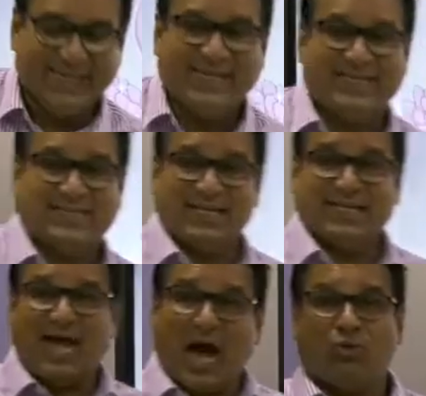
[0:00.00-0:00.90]
is the
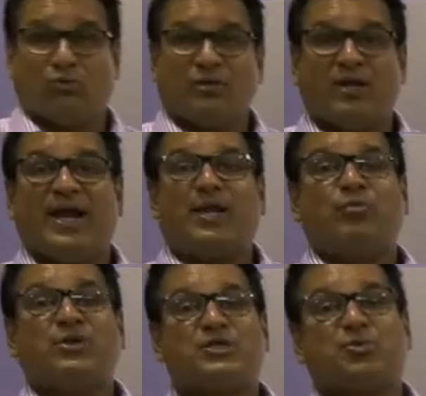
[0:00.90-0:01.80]
noun and
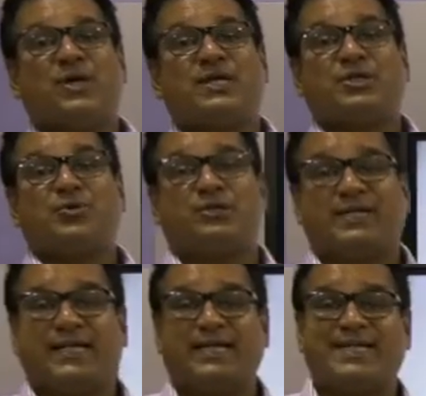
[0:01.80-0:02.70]
which word do you
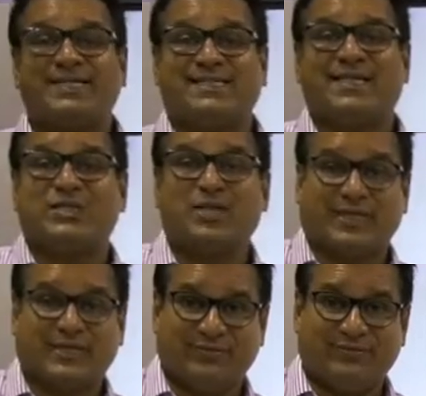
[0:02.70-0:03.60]
think is the
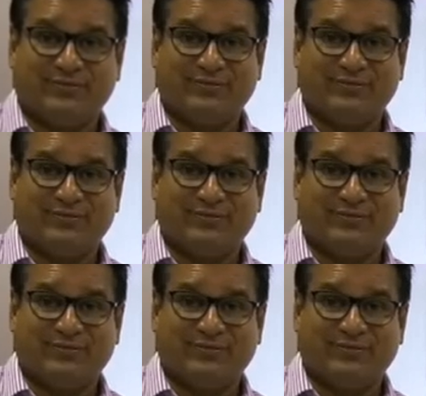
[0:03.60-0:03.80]
adjective?